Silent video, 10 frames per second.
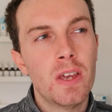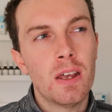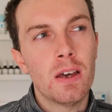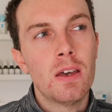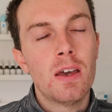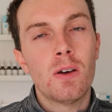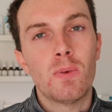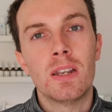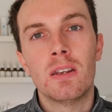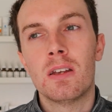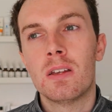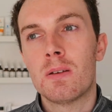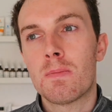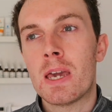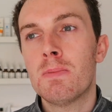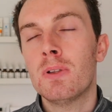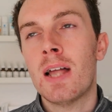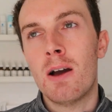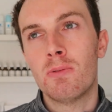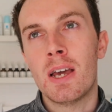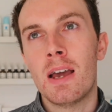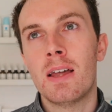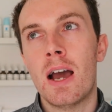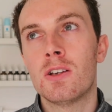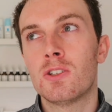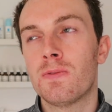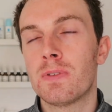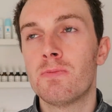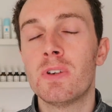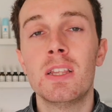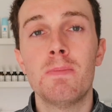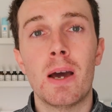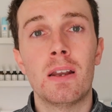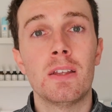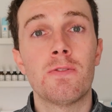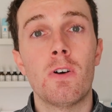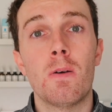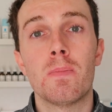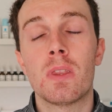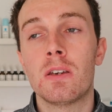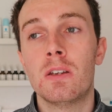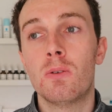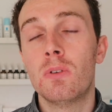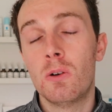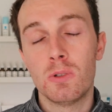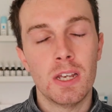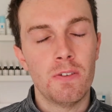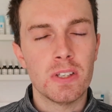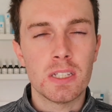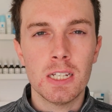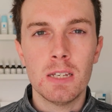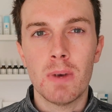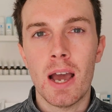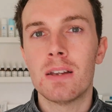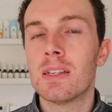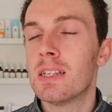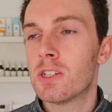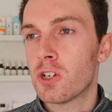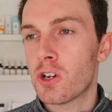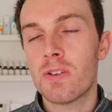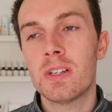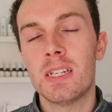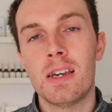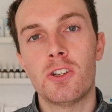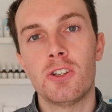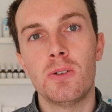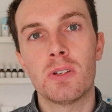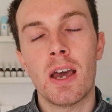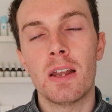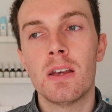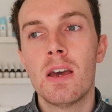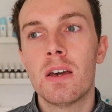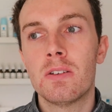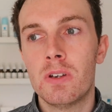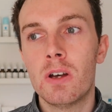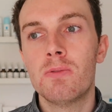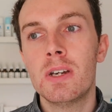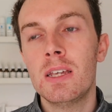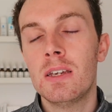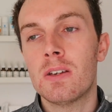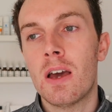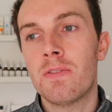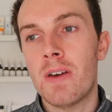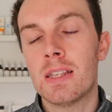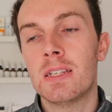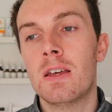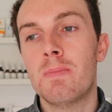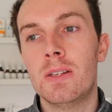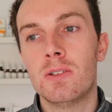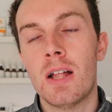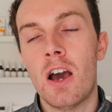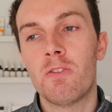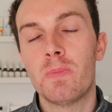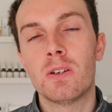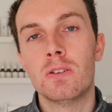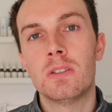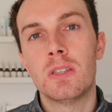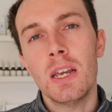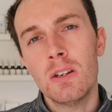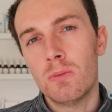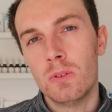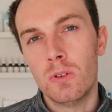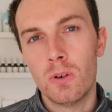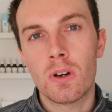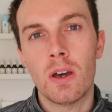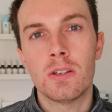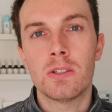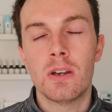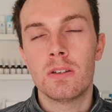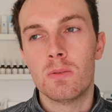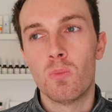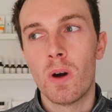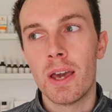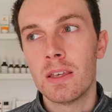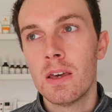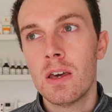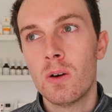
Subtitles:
thinner, when people out there that are suffering really badly from, you know, low self-esteem and insecurity issues, and, you know, really affecting their mental health because they don't look a certain way,